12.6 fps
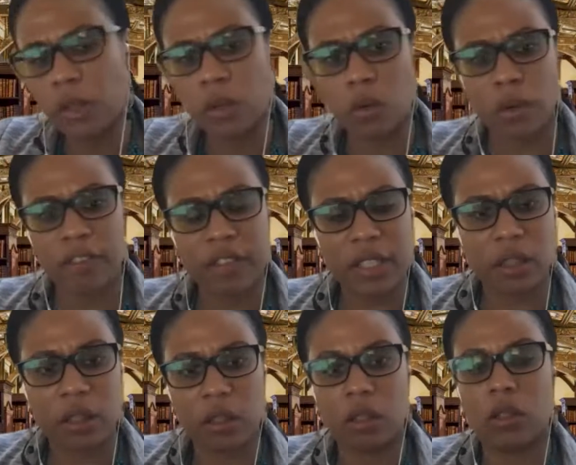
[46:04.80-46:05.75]
or
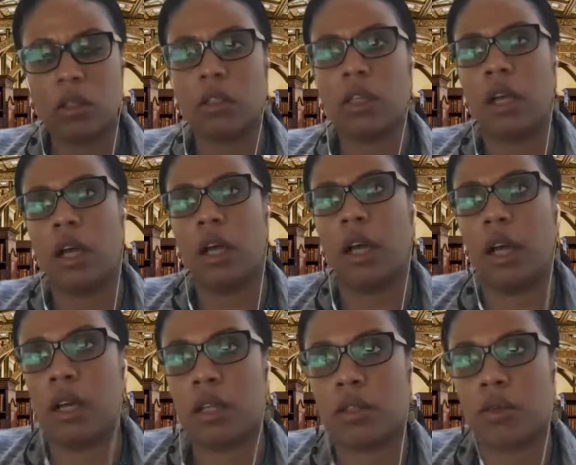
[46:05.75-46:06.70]
physical
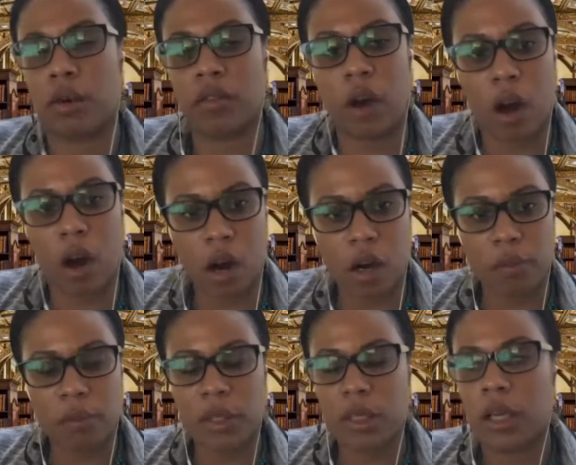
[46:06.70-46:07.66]
sort of
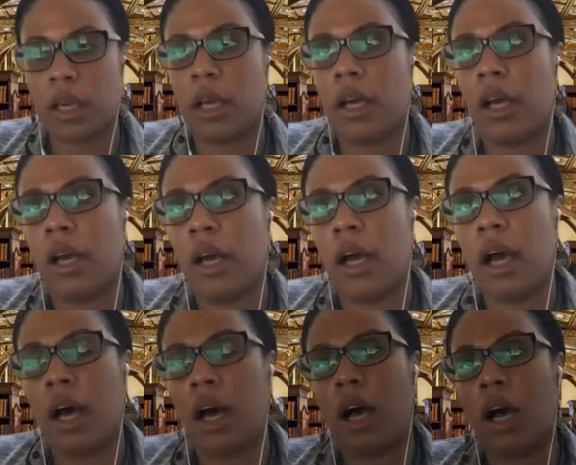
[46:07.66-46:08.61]
harms,
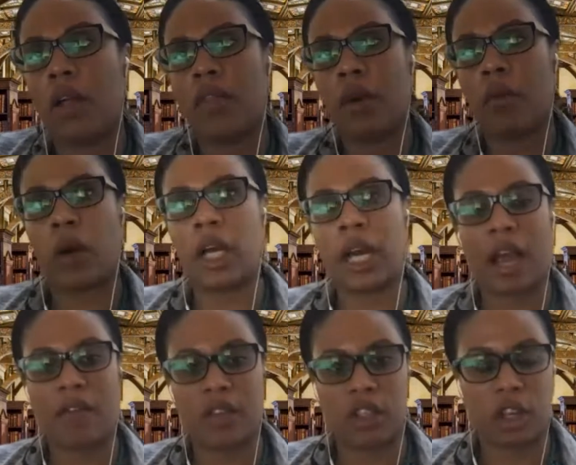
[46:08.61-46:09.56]
then we're going to
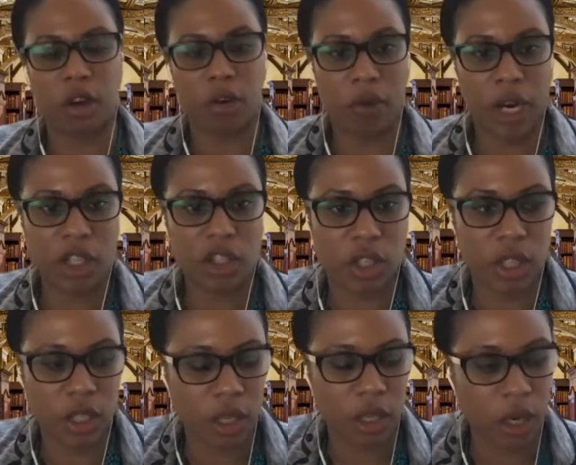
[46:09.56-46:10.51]
have a
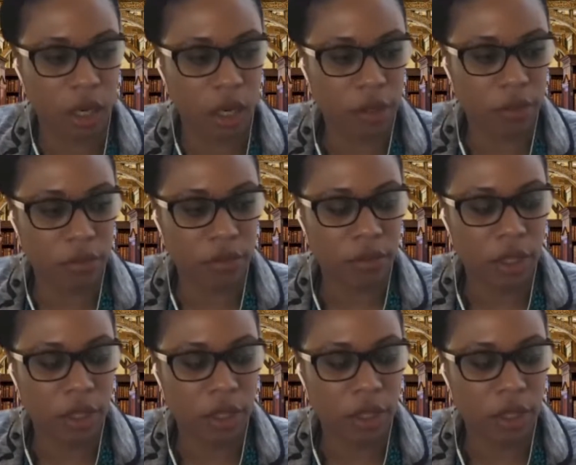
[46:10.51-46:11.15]
generation of